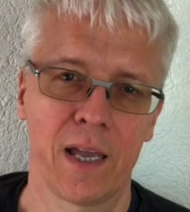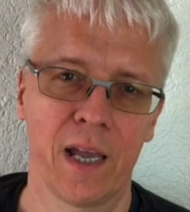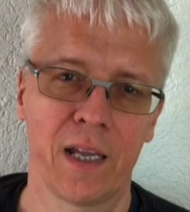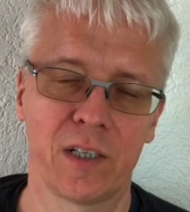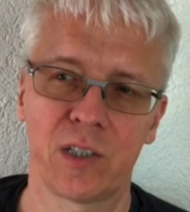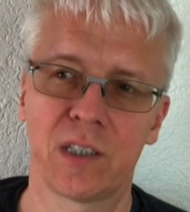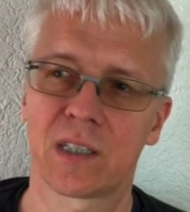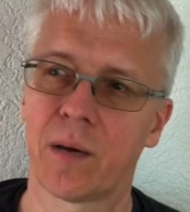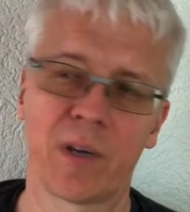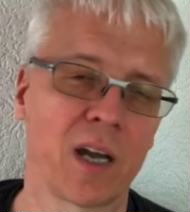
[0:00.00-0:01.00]
And she's
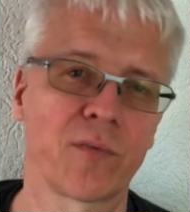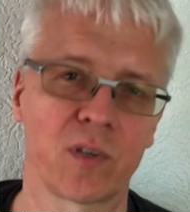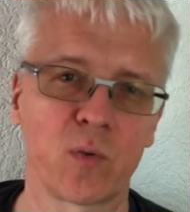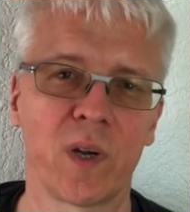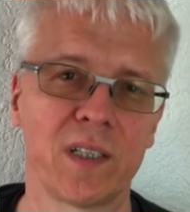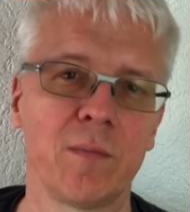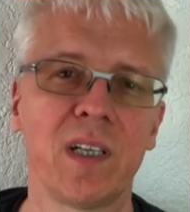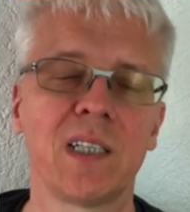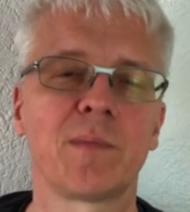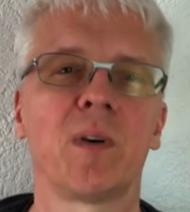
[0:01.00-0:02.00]
coming after 20
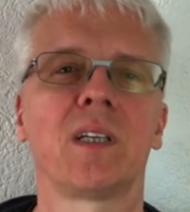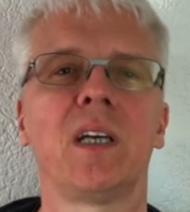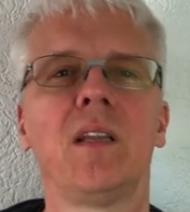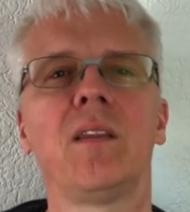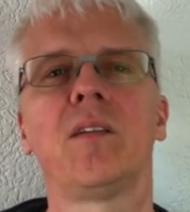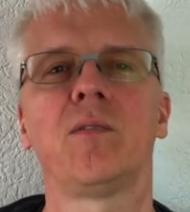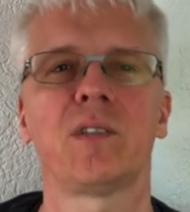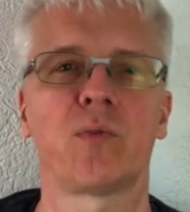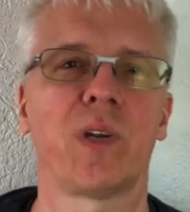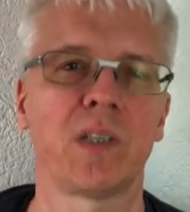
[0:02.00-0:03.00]
minutes, but in those
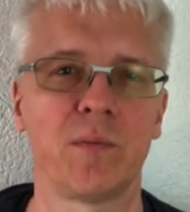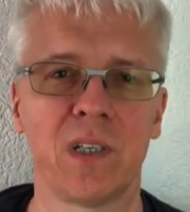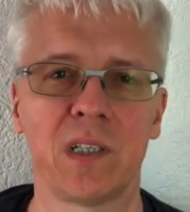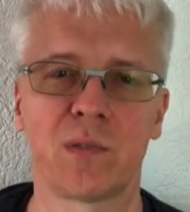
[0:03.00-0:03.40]
20 minutes,